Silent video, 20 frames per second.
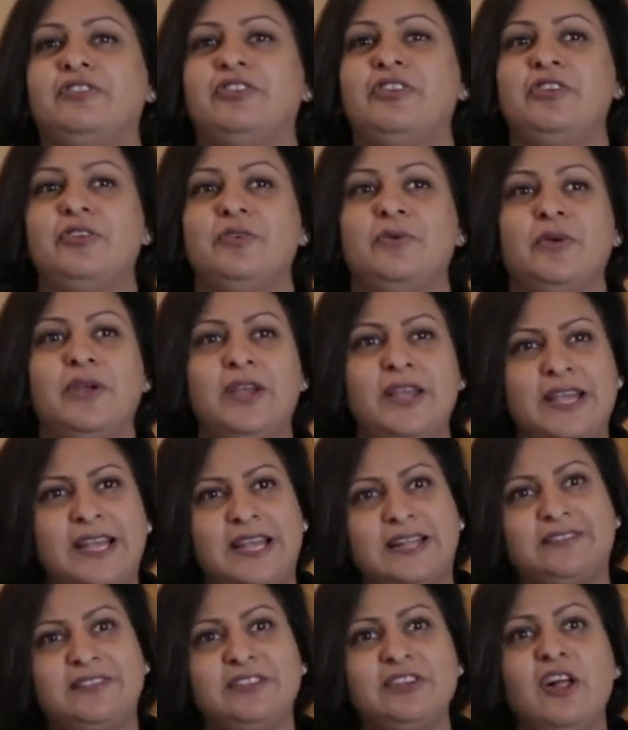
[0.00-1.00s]
too.
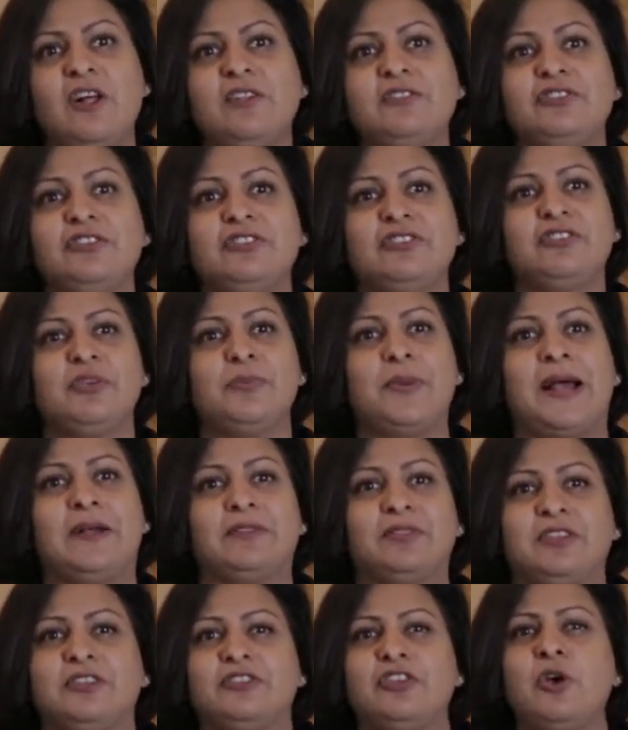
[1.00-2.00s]
It's not just
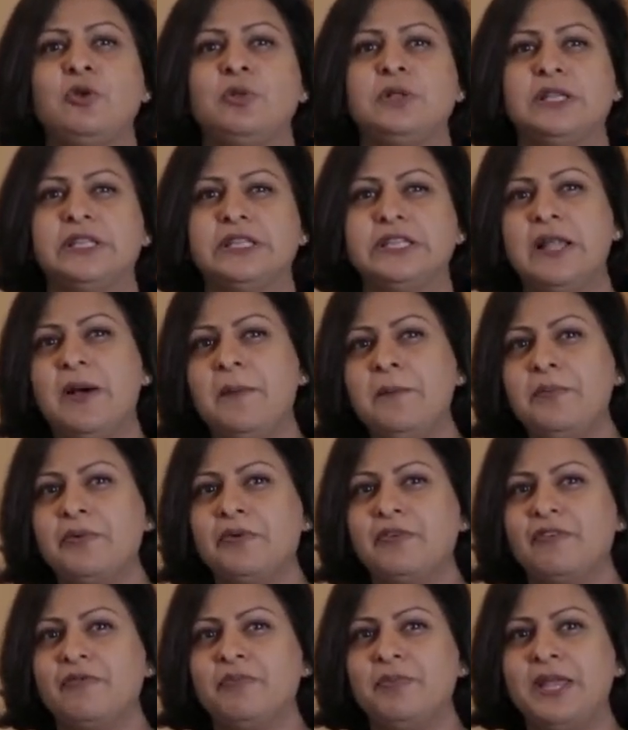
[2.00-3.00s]
about the total
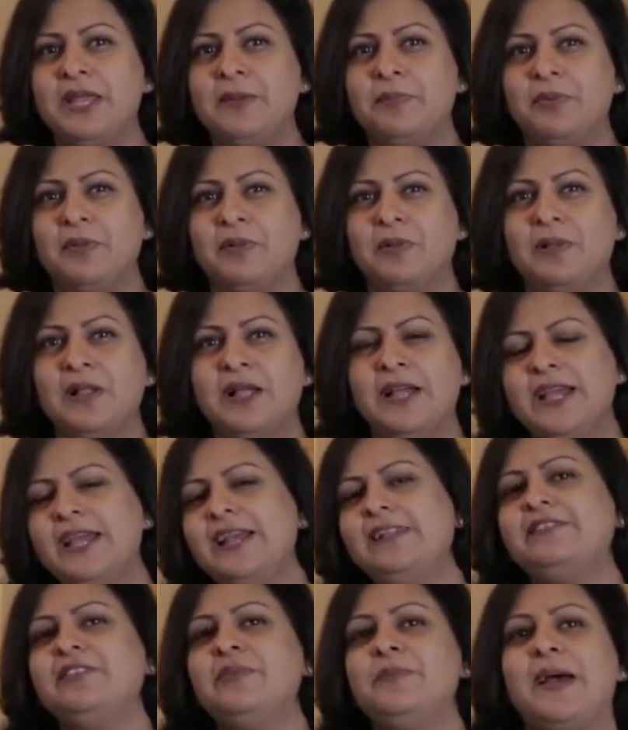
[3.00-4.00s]
number of people,
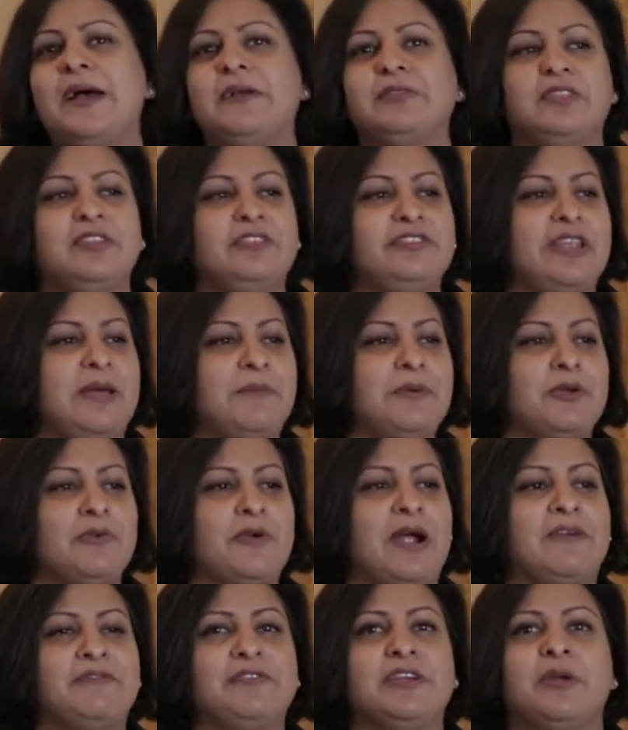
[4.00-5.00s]
it's about the
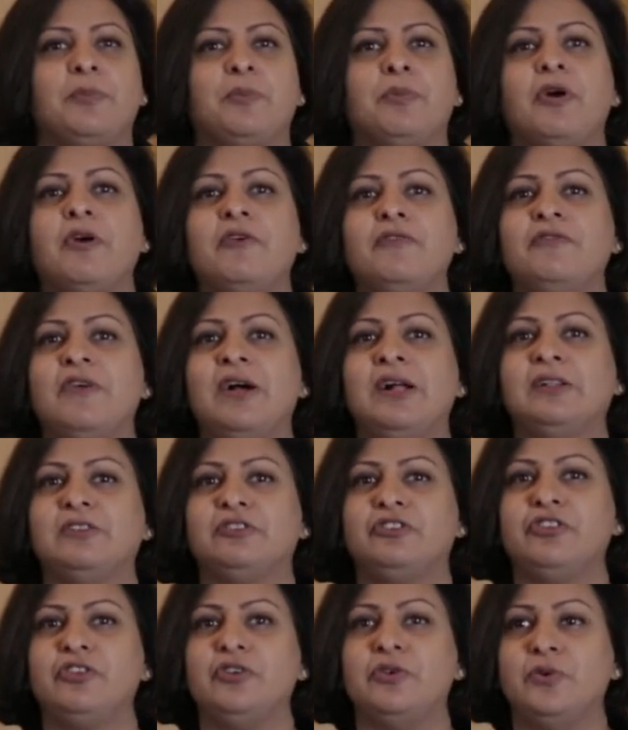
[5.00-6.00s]
demographic profile
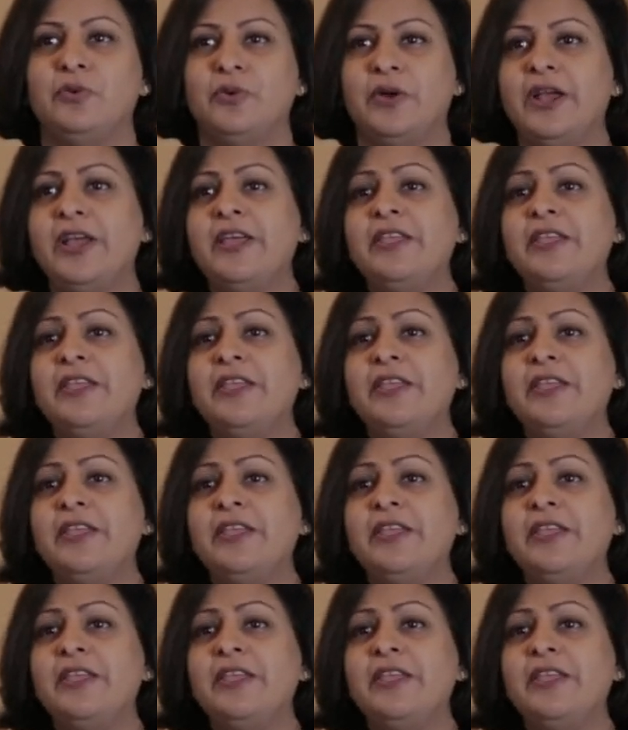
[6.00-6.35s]
too.